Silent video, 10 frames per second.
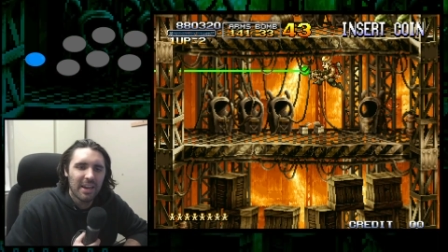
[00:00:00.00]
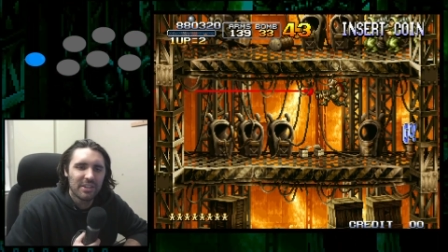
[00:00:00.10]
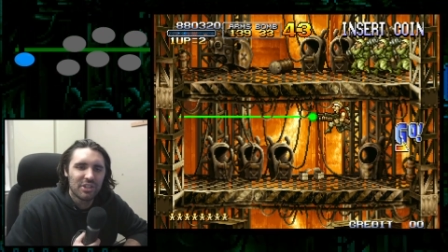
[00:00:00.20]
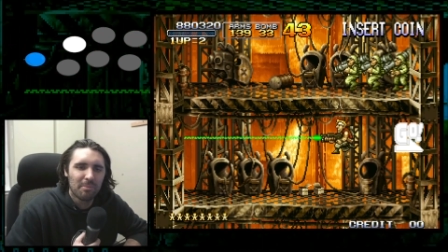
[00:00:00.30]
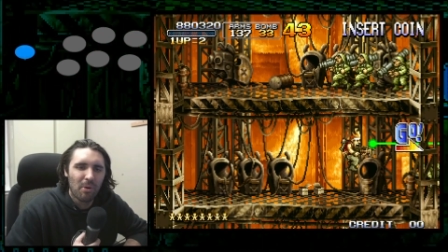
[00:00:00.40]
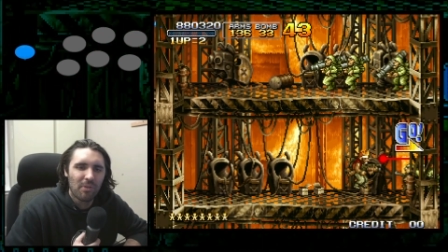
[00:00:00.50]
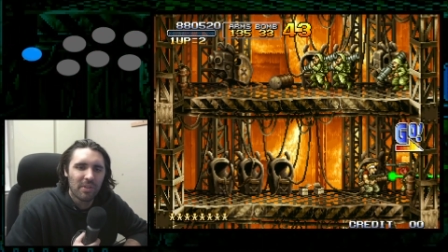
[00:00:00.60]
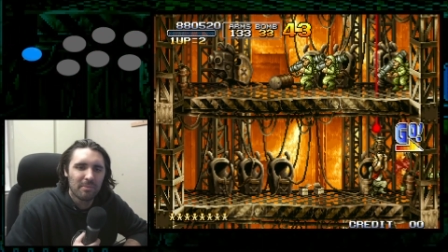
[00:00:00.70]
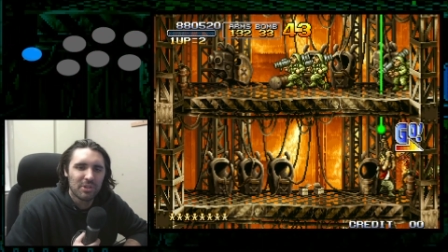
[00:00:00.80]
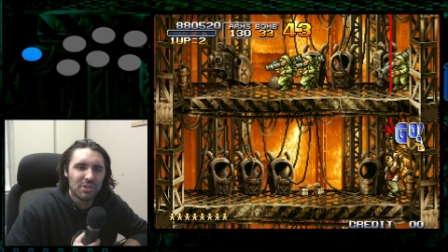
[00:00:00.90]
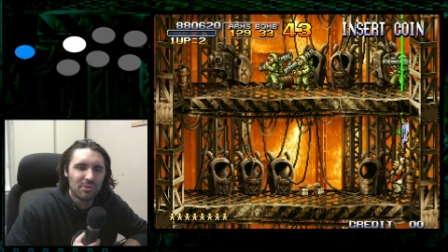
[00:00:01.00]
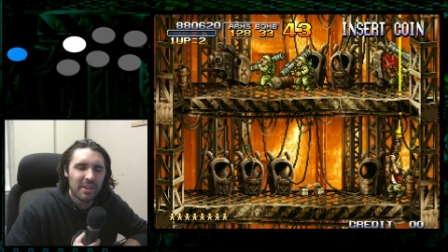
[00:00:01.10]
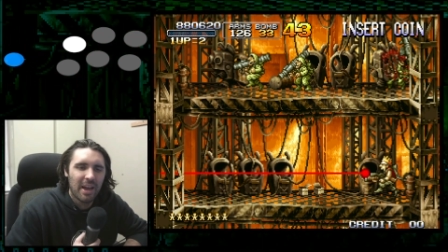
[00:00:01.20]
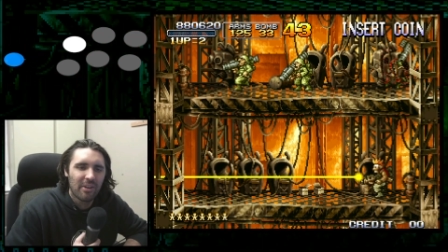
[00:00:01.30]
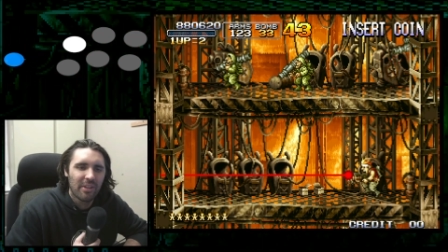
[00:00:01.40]
kind of jump over them and shoot
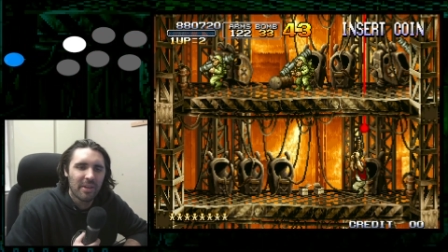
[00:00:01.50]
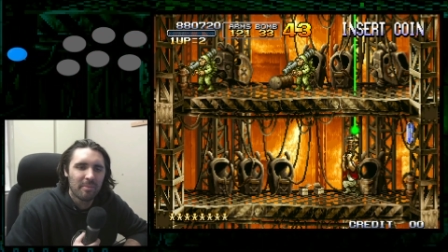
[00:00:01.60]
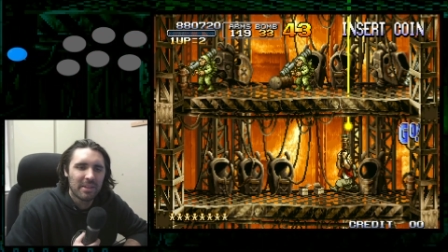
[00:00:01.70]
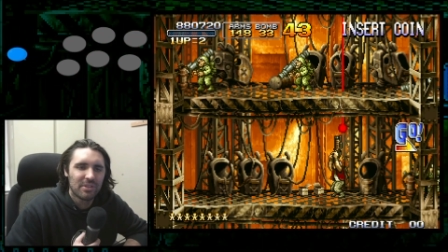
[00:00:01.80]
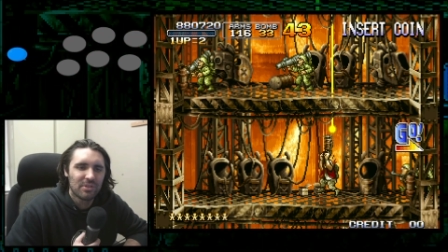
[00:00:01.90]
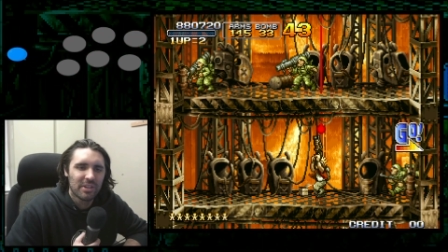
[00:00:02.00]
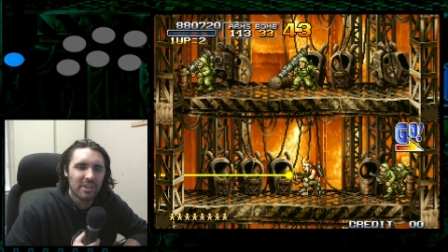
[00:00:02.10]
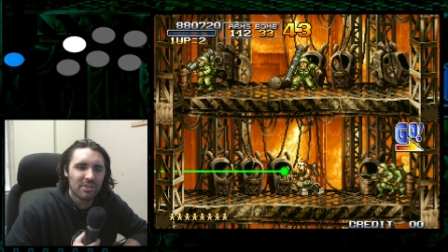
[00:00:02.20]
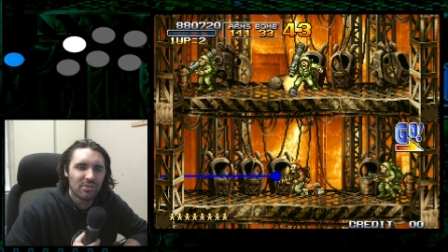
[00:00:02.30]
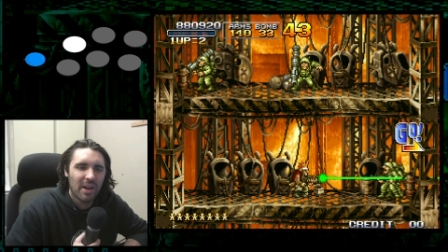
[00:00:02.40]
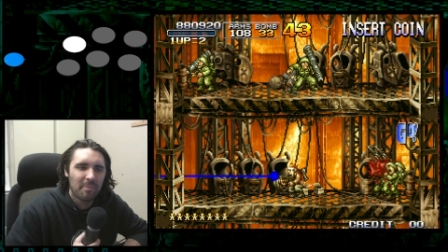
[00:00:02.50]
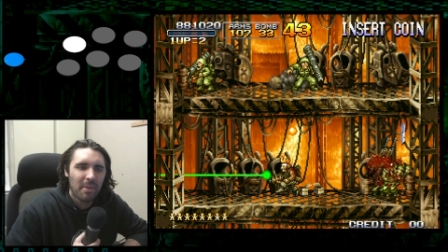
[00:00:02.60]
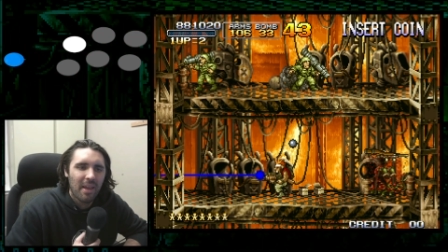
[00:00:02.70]
down on them. That's usually a good strap.